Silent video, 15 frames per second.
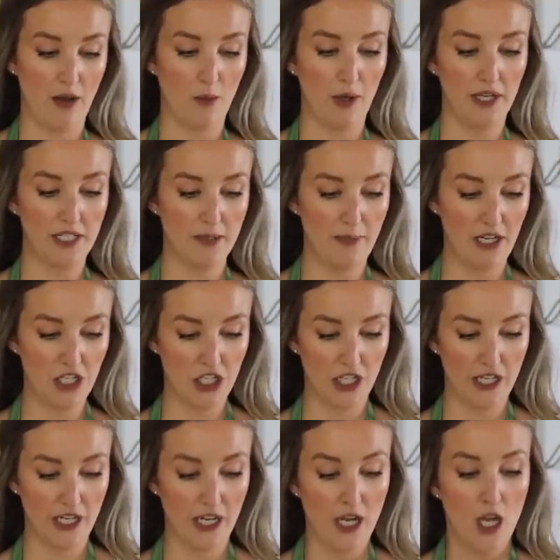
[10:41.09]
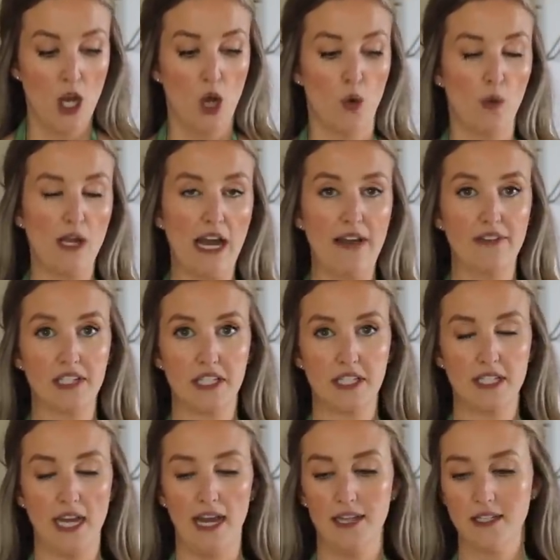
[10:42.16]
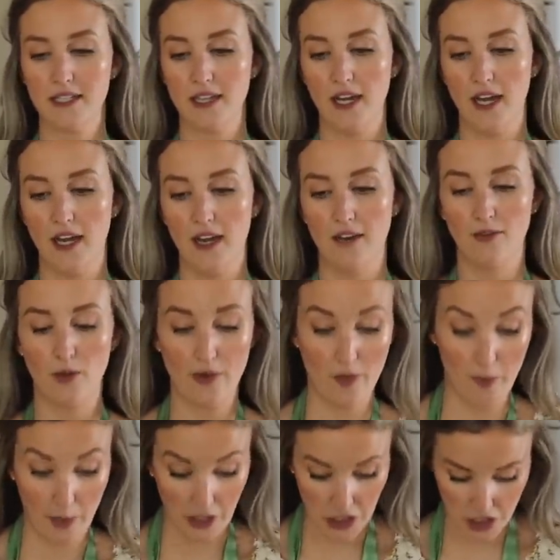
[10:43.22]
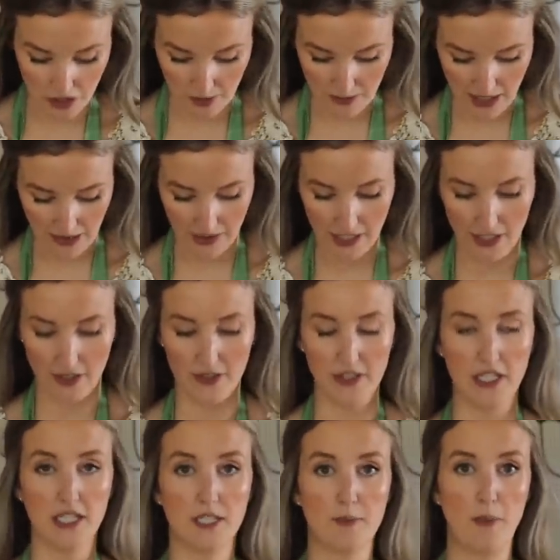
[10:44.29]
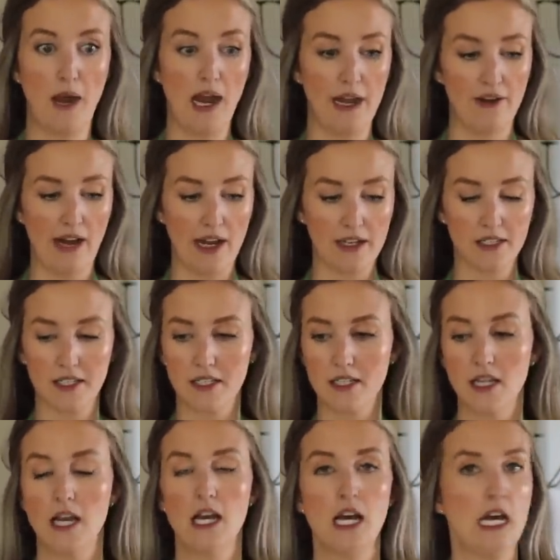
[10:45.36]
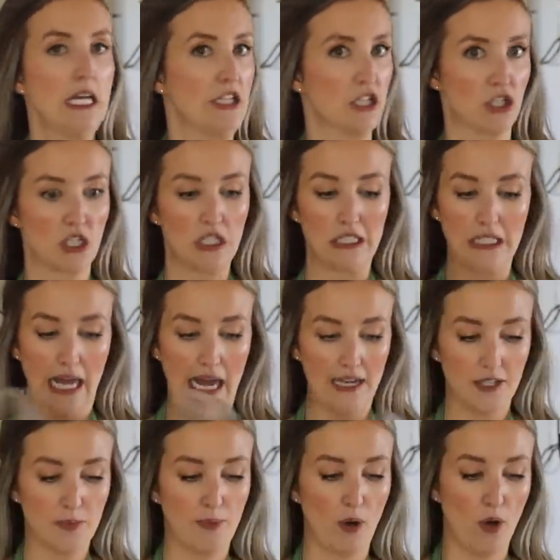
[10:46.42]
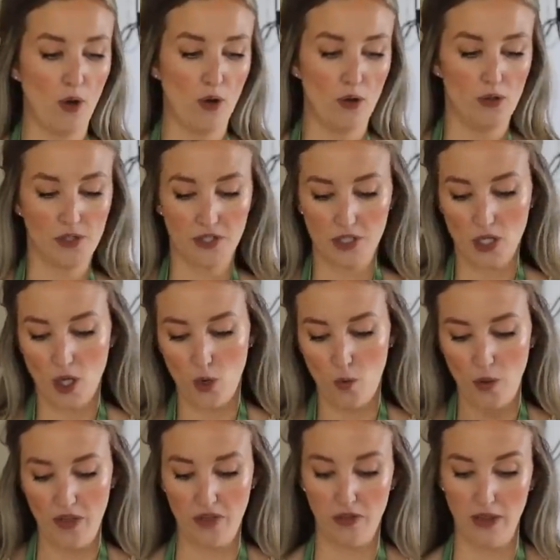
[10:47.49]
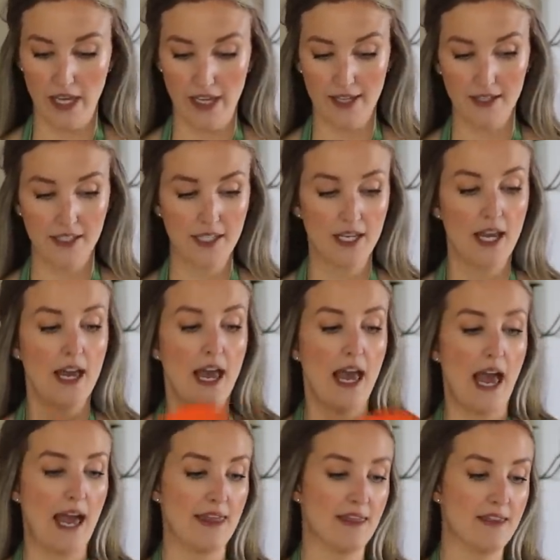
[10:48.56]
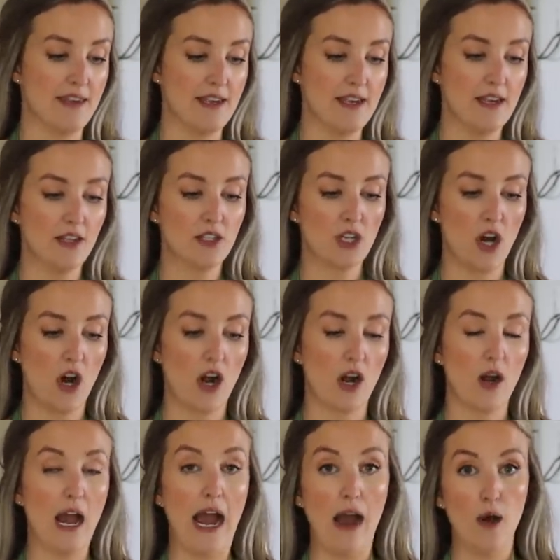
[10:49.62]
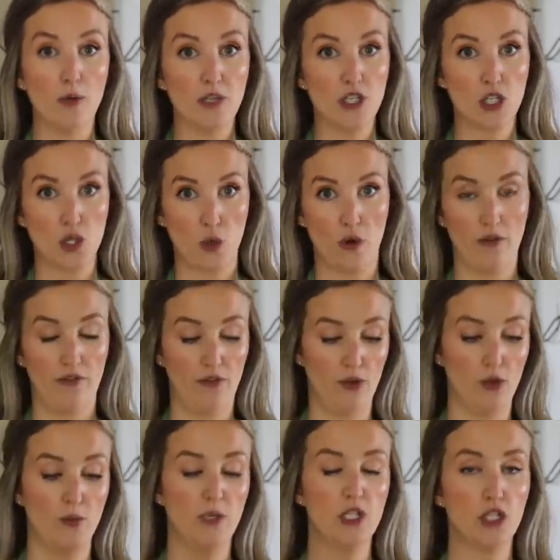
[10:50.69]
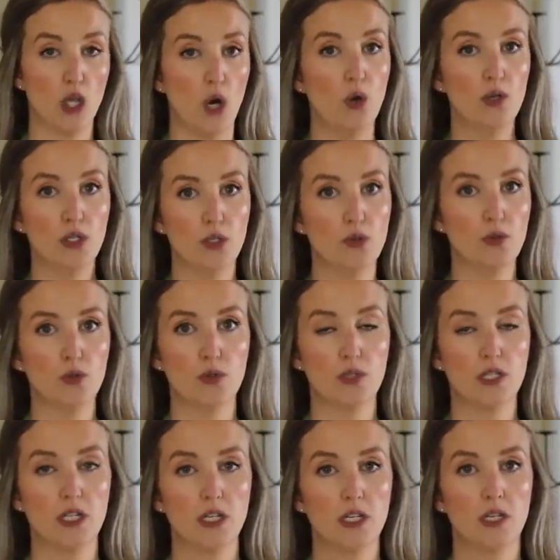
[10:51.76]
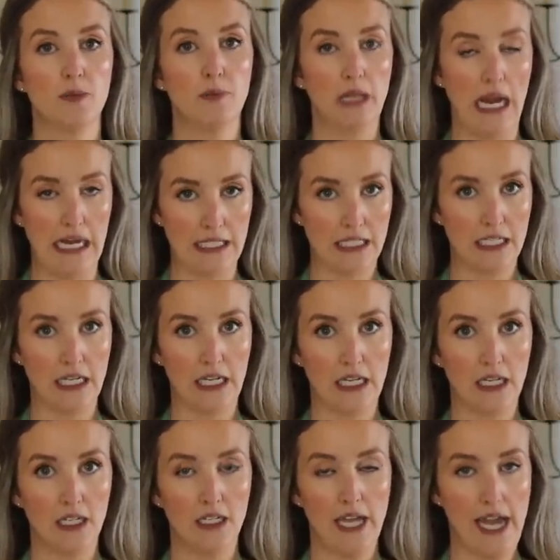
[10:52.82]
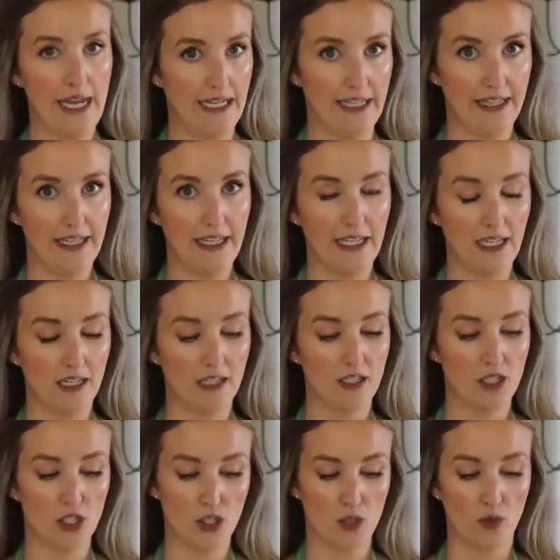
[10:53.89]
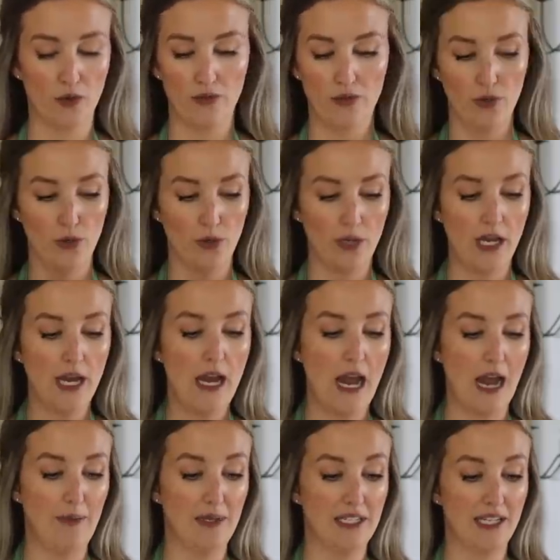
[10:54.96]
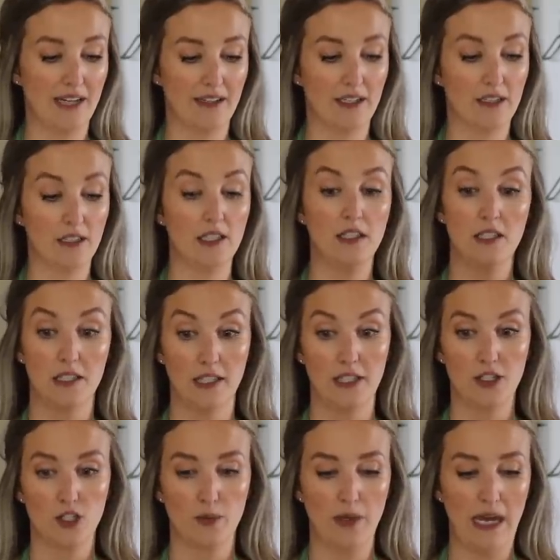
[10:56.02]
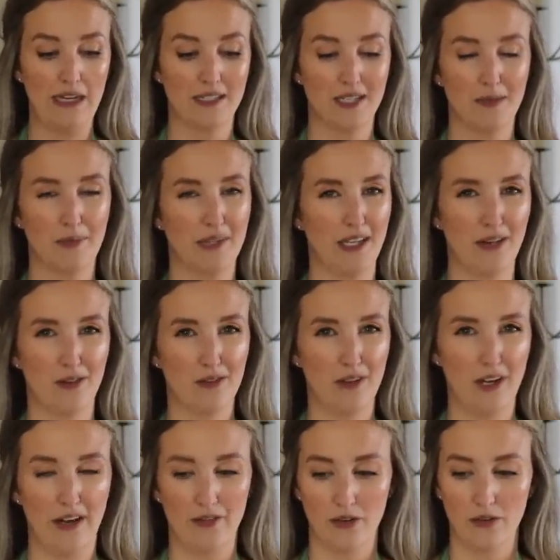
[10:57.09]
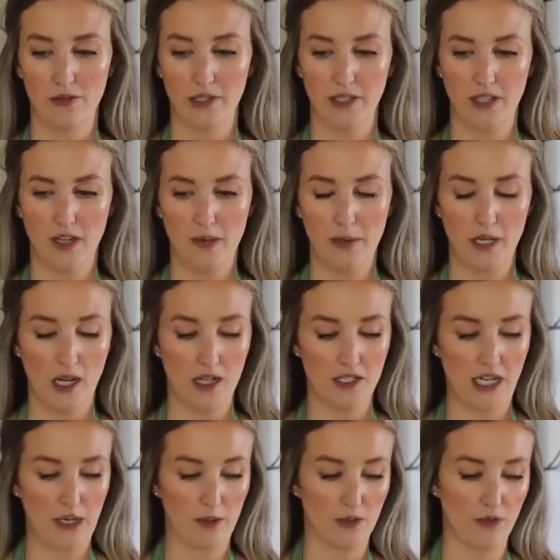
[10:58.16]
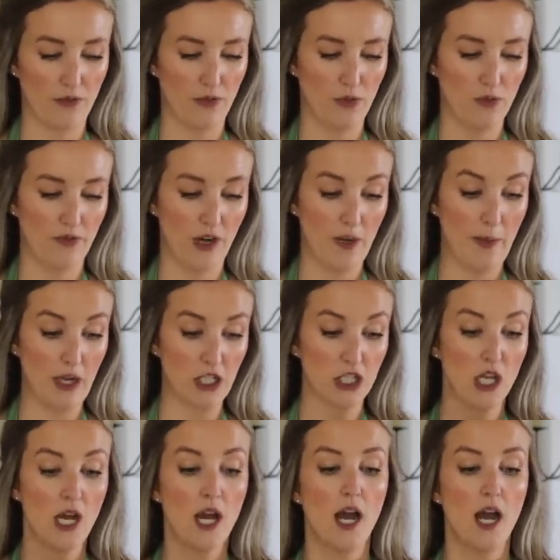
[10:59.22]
I wanted to mention we have a bunch of them down here. These Pyrex, just glass bowls with lids. And these are how we store food. We don't use plastic anything to store food. I mean, technically these lids are plastic, but they don't ever really come in contact with the food very much.